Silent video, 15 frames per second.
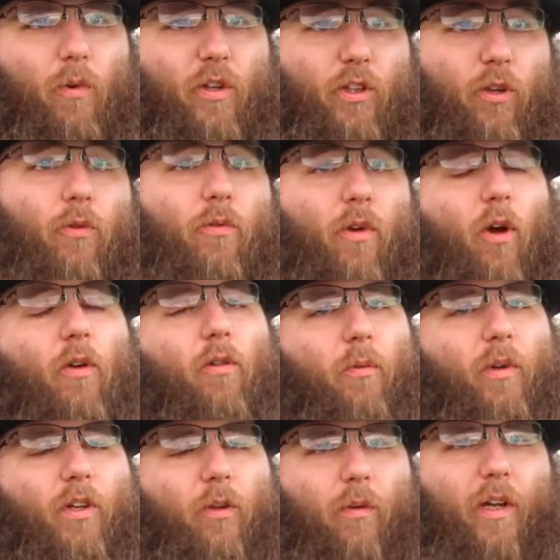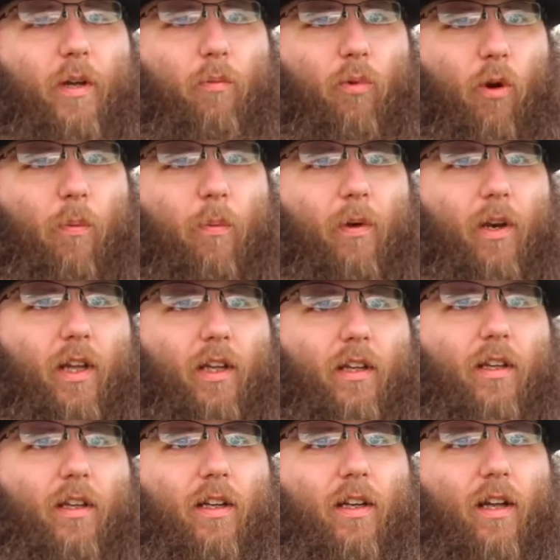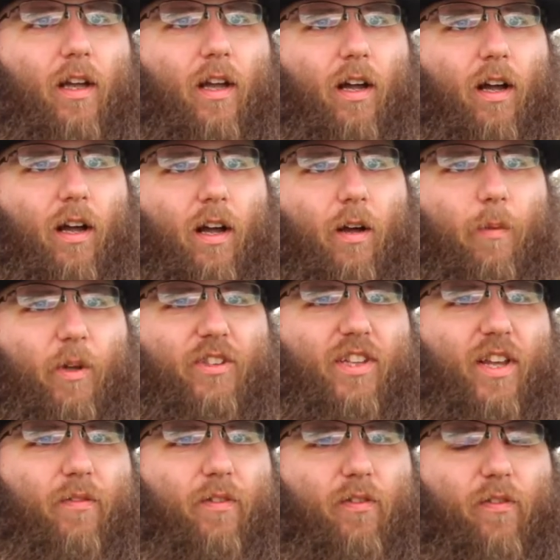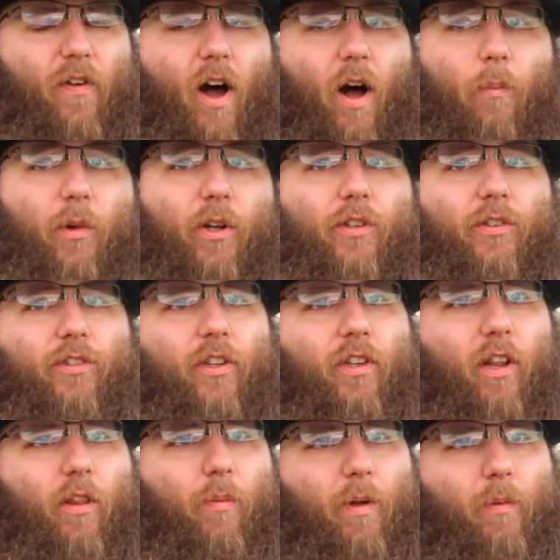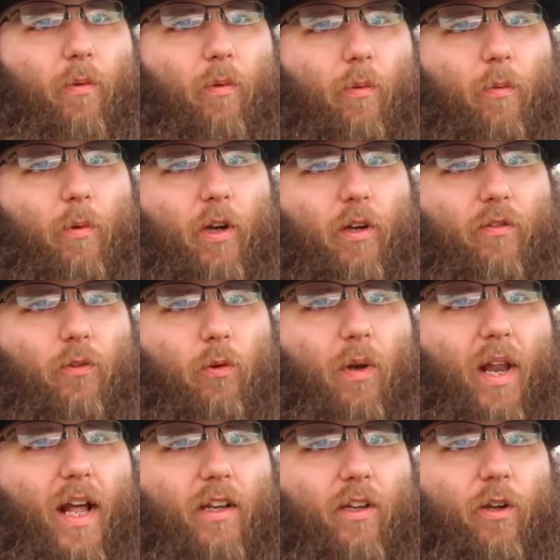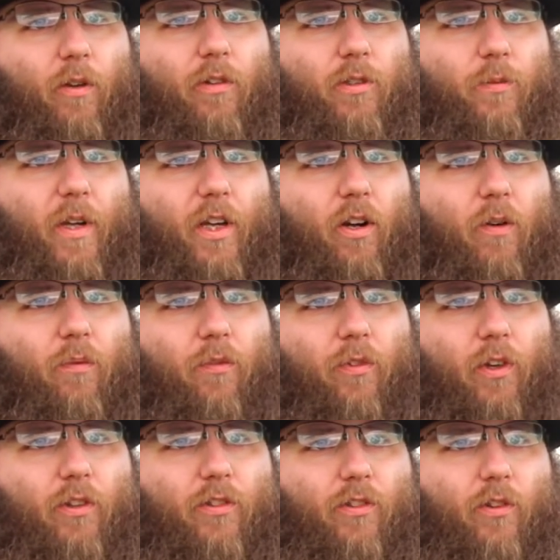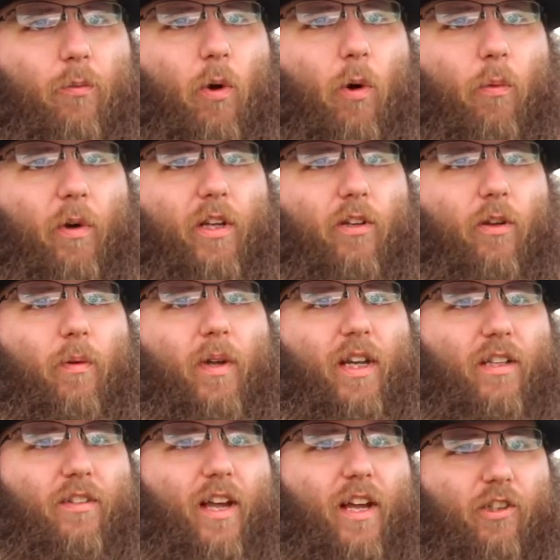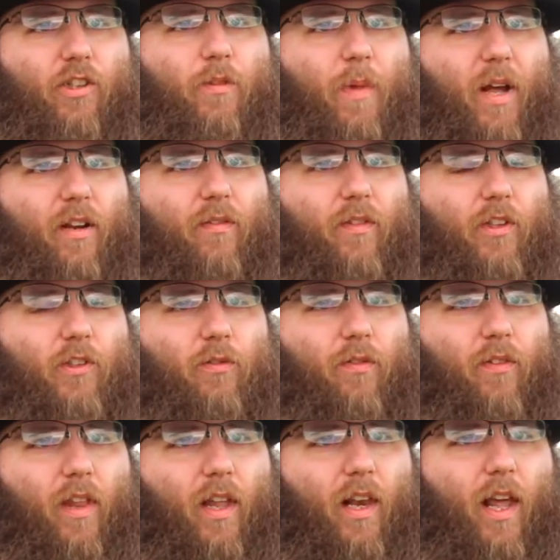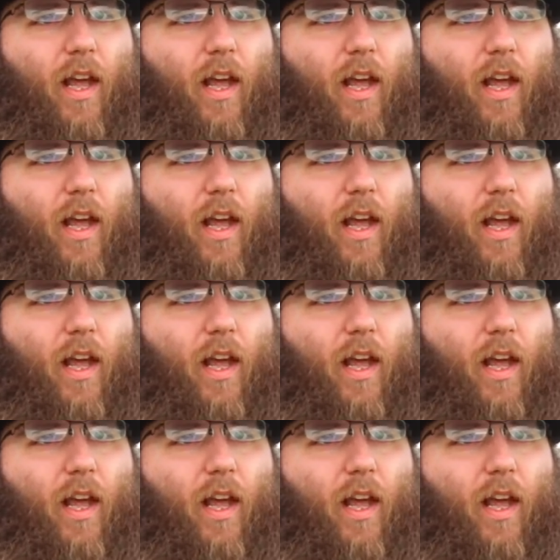we do know that we're doing it properly, and to give farmers and other people that we work for, landowners, a bit of confidence that what we're doing is actually beneficial for their